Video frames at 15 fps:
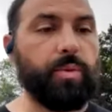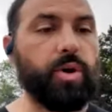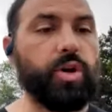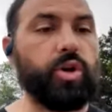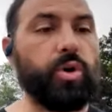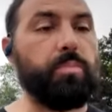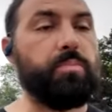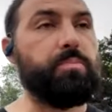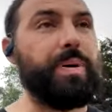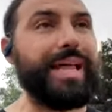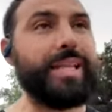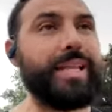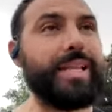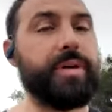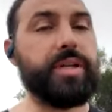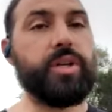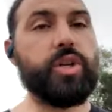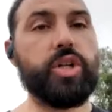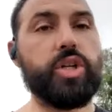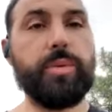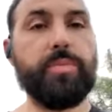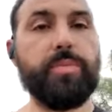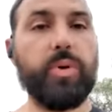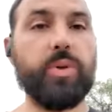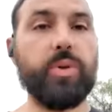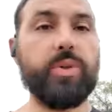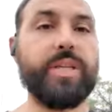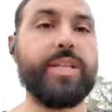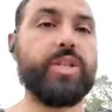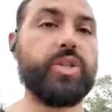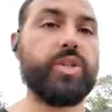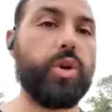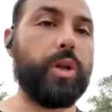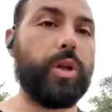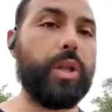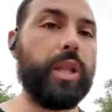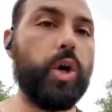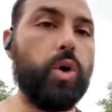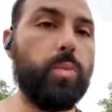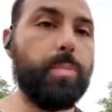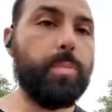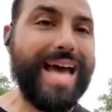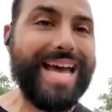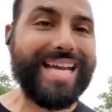your belly button should be pulled in so your low back